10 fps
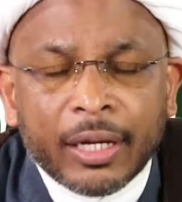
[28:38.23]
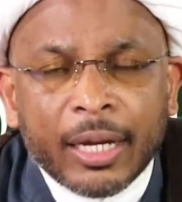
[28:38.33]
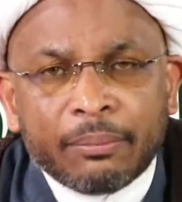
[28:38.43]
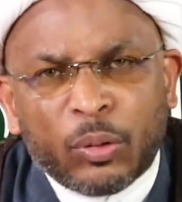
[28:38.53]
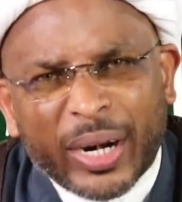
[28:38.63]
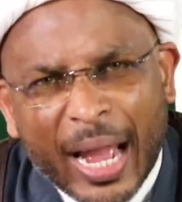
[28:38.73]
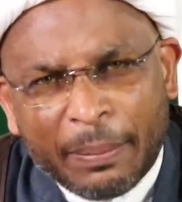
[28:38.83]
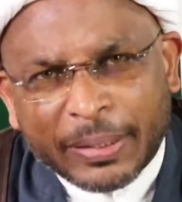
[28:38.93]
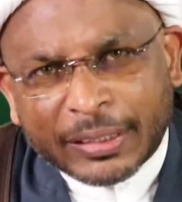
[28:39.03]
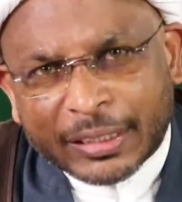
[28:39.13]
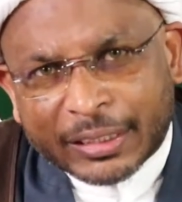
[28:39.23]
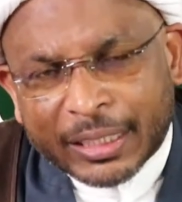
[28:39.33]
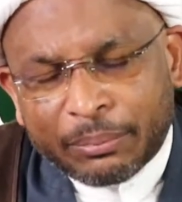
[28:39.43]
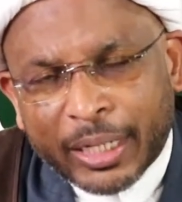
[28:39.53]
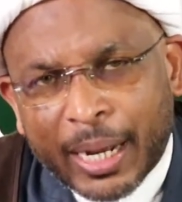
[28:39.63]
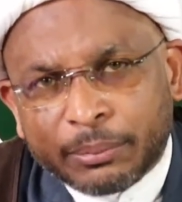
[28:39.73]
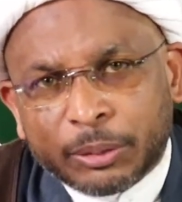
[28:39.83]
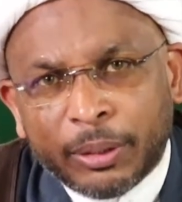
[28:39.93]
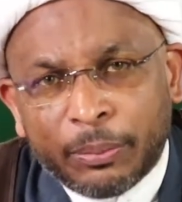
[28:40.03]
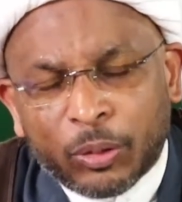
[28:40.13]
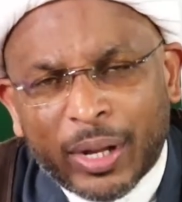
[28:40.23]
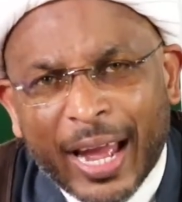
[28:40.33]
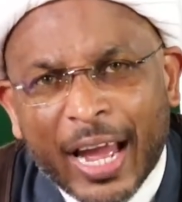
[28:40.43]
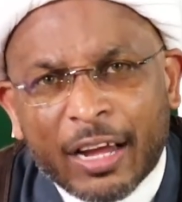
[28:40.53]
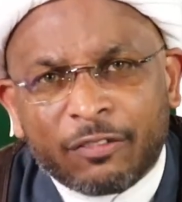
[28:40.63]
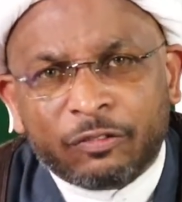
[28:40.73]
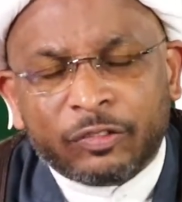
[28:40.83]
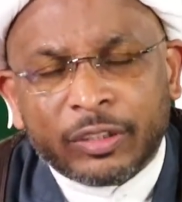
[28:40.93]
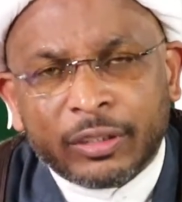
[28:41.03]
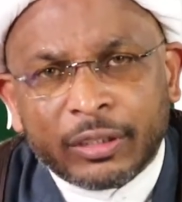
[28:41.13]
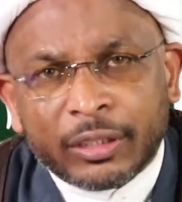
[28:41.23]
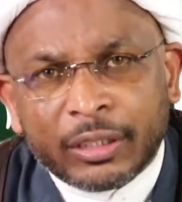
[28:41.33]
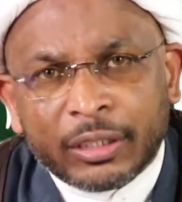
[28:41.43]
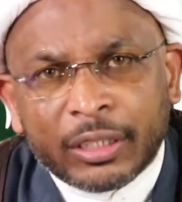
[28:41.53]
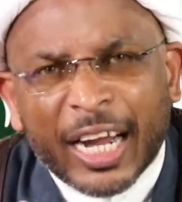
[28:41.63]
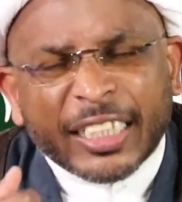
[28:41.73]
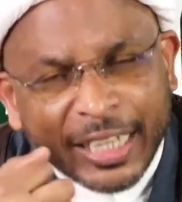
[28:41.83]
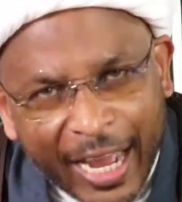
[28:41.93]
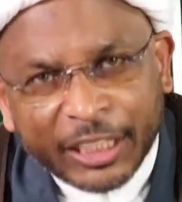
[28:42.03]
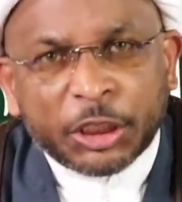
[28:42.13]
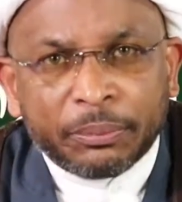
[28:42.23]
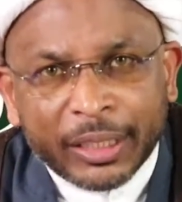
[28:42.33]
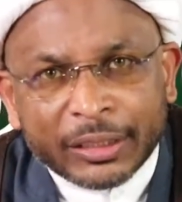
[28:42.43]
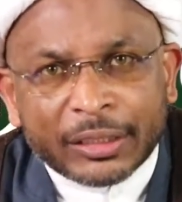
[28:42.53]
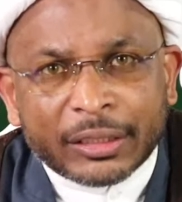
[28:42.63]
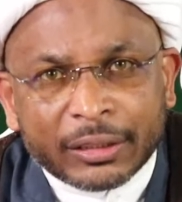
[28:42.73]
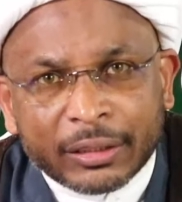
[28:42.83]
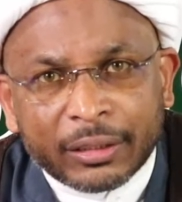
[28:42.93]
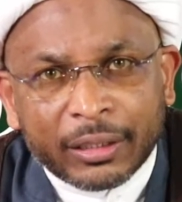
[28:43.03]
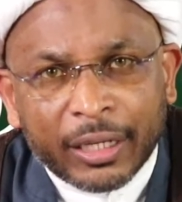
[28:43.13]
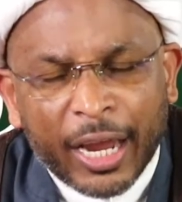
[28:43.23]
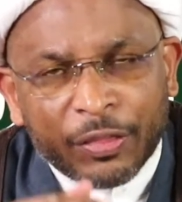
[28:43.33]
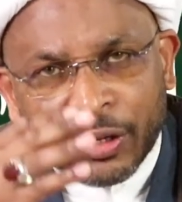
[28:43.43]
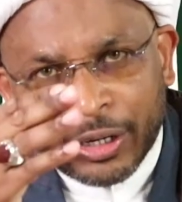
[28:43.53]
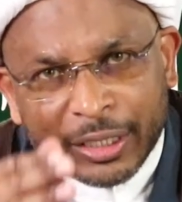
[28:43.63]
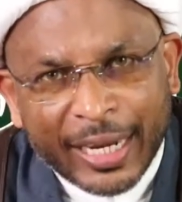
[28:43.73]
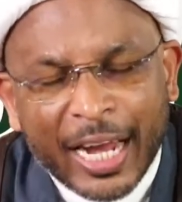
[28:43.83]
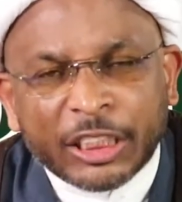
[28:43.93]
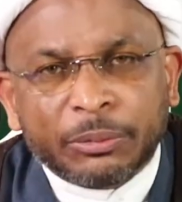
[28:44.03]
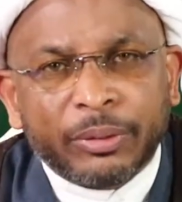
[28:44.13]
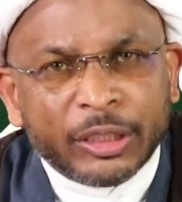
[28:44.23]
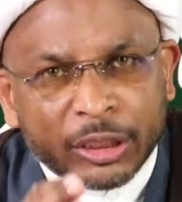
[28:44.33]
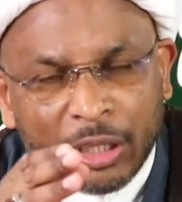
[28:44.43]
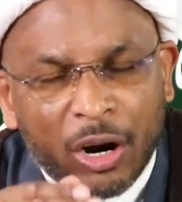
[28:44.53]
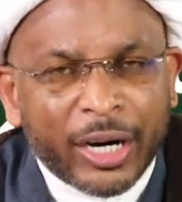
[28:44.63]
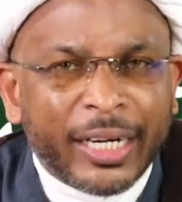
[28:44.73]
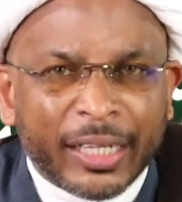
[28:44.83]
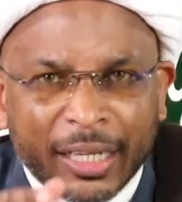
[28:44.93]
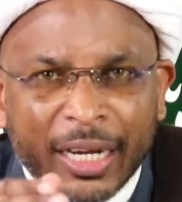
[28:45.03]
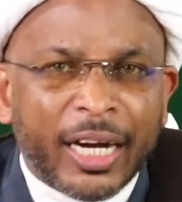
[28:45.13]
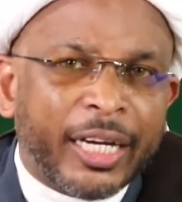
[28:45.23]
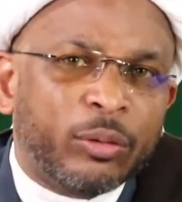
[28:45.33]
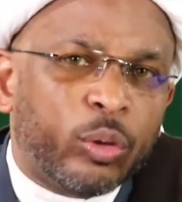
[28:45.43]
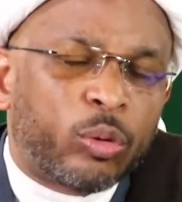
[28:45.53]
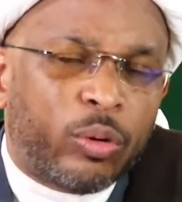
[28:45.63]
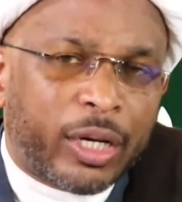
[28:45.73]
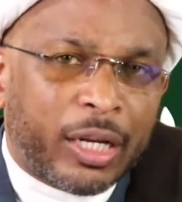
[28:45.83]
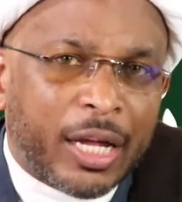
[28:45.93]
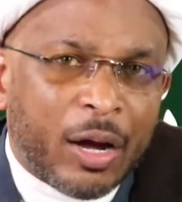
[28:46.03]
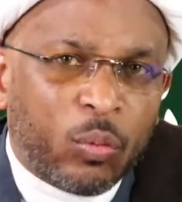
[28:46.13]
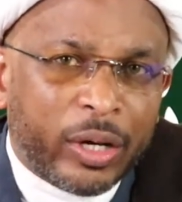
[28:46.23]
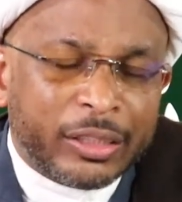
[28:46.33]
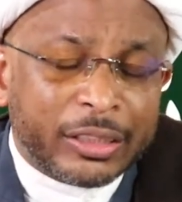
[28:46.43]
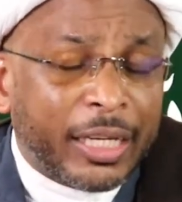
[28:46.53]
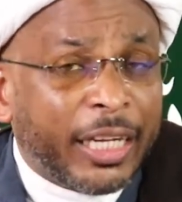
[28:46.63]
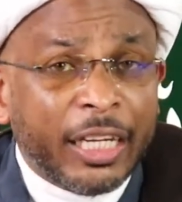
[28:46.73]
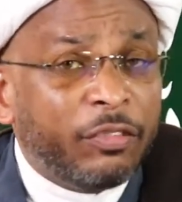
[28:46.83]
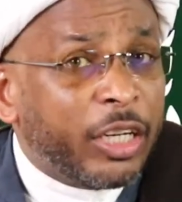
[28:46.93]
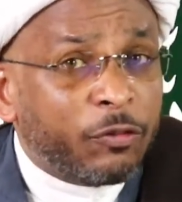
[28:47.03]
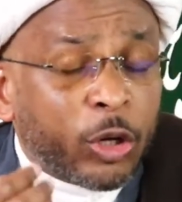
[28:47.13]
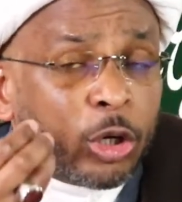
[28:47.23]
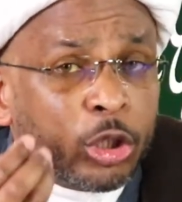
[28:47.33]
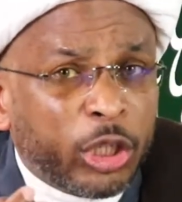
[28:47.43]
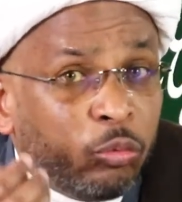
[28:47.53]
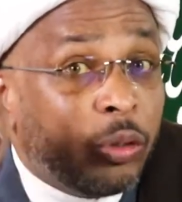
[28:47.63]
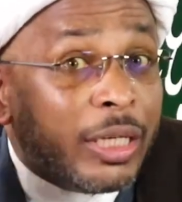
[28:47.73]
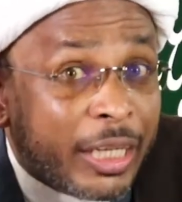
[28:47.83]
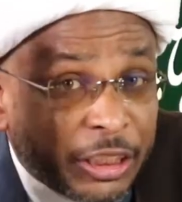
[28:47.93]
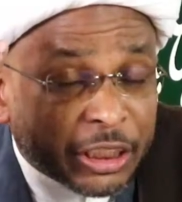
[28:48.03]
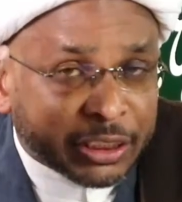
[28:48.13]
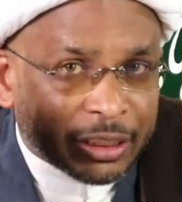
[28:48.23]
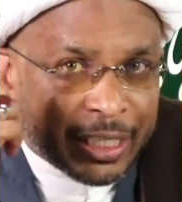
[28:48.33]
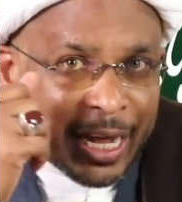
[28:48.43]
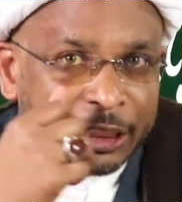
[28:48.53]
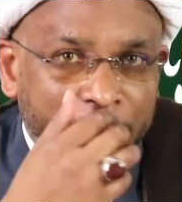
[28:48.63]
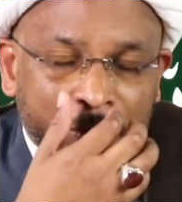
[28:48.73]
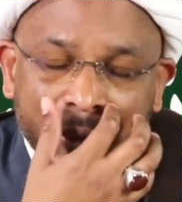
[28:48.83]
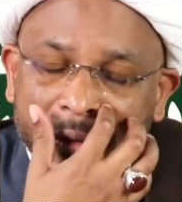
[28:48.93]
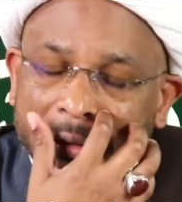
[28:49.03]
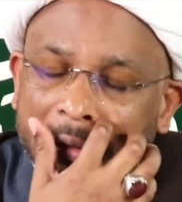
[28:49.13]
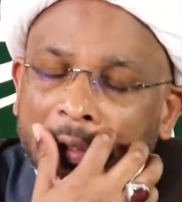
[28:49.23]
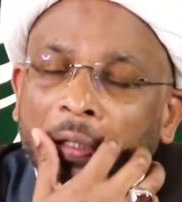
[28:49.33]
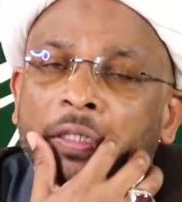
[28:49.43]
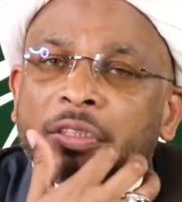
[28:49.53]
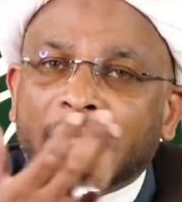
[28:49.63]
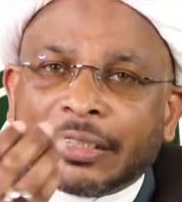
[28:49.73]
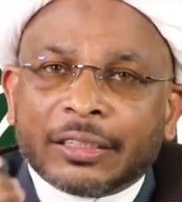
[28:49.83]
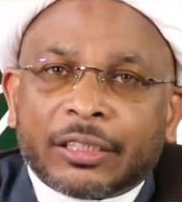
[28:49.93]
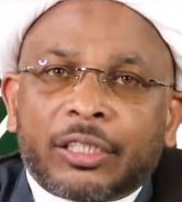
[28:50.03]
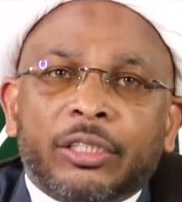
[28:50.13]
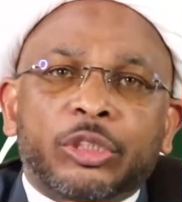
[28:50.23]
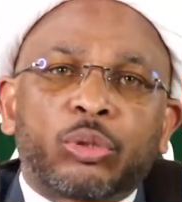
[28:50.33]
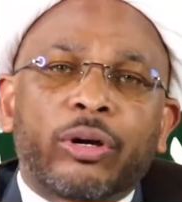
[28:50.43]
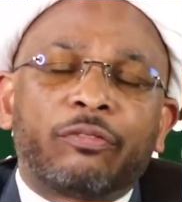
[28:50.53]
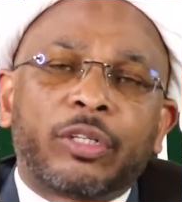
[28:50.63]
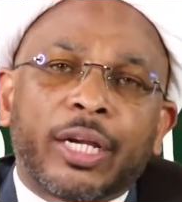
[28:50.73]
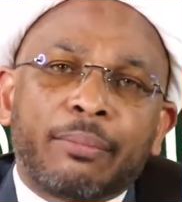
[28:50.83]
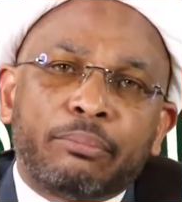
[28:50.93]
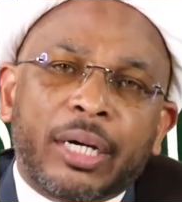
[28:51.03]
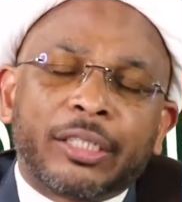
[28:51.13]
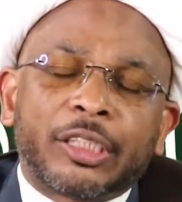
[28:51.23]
But what happens is sometimes people have attachments, and their attachments aren't in line with what Allah wants, even if they're good religious attachments. So let's listen to the story of Teremah.